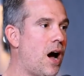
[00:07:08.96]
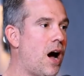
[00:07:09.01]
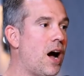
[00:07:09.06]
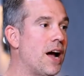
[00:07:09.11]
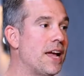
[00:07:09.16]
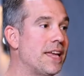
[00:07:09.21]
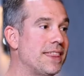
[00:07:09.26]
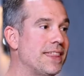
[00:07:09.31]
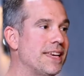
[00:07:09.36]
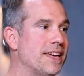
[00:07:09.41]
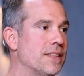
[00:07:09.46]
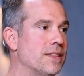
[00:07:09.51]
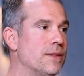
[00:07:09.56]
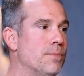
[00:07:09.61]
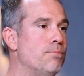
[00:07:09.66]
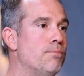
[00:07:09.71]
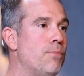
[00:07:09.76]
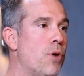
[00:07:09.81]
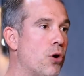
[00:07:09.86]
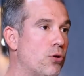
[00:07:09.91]
I think
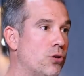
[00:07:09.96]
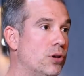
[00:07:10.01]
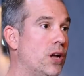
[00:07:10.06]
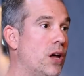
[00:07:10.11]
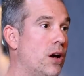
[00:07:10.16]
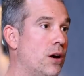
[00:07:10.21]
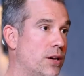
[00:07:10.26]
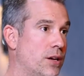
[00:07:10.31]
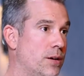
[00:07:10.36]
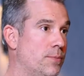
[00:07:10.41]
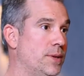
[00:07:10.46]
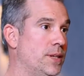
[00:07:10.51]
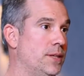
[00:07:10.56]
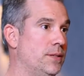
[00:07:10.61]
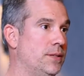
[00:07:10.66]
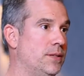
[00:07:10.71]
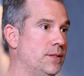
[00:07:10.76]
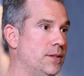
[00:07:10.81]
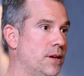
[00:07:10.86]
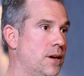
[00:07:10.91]
the moral
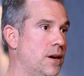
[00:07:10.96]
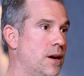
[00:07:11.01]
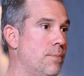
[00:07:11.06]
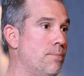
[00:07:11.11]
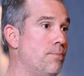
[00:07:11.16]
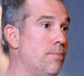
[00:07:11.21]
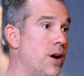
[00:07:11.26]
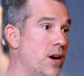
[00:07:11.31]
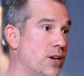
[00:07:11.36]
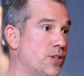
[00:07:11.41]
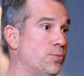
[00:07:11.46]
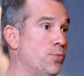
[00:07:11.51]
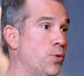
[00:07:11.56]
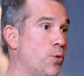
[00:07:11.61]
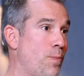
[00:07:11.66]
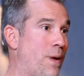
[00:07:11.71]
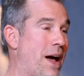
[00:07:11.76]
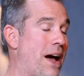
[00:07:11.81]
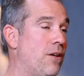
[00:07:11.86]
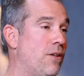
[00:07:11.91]
arguments are much
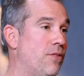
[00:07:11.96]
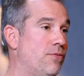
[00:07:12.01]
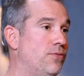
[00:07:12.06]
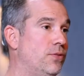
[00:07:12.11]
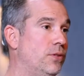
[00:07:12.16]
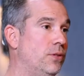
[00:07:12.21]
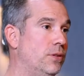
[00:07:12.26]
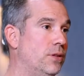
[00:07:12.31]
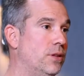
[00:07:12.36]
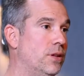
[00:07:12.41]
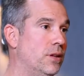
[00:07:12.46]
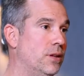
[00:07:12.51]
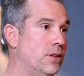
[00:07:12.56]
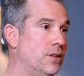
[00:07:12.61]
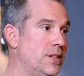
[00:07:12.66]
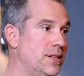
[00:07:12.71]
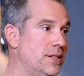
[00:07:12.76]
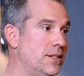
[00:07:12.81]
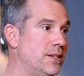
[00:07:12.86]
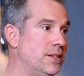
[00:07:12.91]
more powerful,
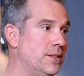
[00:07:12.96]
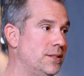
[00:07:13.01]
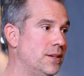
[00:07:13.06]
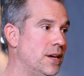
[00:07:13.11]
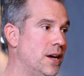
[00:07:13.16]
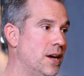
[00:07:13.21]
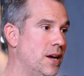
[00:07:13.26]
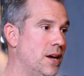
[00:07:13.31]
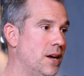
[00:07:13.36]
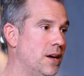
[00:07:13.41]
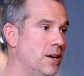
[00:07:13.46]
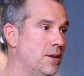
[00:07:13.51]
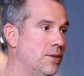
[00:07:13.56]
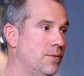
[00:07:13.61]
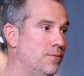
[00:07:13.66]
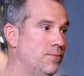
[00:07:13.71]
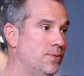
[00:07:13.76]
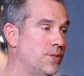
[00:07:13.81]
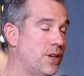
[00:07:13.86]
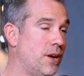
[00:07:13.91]
that this is
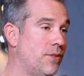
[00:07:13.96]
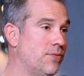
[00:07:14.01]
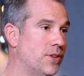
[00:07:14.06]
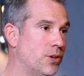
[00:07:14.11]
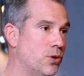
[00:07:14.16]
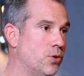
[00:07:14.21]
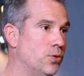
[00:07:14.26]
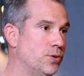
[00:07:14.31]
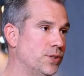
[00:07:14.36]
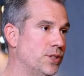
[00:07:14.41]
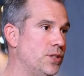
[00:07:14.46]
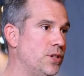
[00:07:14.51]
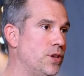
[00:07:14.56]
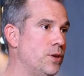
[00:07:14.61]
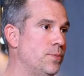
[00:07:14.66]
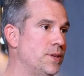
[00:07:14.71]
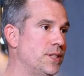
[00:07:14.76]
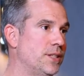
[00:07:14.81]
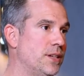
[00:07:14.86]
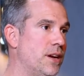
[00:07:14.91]
stuff that causes
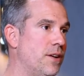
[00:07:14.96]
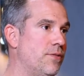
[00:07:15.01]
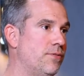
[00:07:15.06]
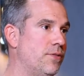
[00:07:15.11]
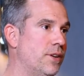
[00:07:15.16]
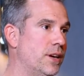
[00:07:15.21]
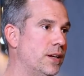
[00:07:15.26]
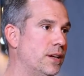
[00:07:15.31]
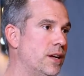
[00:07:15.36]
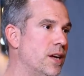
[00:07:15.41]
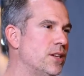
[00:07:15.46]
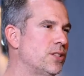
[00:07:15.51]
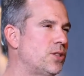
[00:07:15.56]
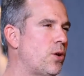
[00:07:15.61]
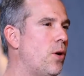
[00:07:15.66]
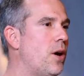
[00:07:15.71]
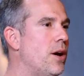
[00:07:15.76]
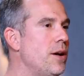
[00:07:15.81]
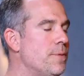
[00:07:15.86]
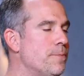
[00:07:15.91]
human suffering.
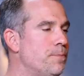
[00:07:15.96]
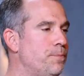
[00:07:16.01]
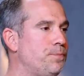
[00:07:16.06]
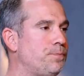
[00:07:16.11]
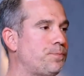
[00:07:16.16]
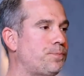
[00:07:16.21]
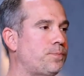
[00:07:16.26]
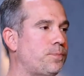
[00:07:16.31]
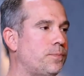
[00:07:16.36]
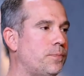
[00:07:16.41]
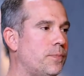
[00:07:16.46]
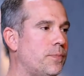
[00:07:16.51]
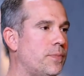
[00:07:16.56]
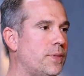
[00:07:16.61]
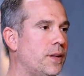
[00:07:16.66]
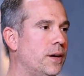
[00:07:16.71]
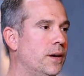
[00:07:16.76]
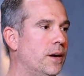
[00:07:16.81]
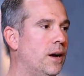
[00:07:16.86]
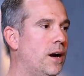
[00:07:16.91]
So I
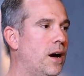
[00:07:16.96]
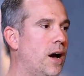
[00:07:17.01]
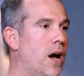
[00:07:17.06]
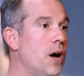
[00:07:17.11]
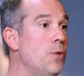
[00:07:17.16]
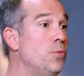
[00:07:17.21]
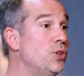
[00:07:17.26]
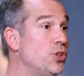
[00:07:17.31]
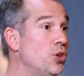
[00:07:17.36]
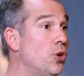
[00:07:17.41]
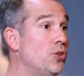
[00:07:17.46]
would